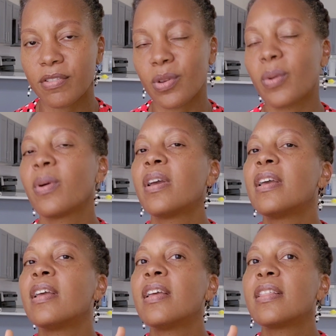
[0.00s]
So
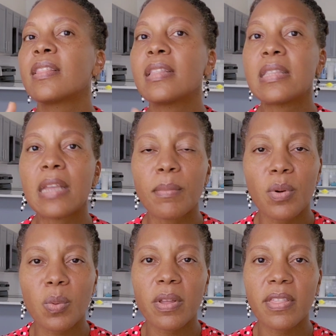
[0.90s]
the
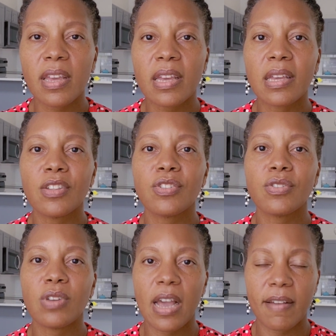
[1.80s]
number one thing
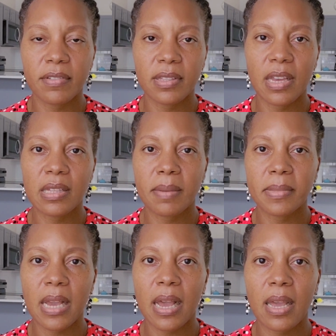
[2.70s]
is you have to take
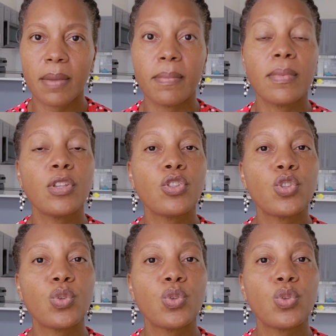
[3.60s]
some time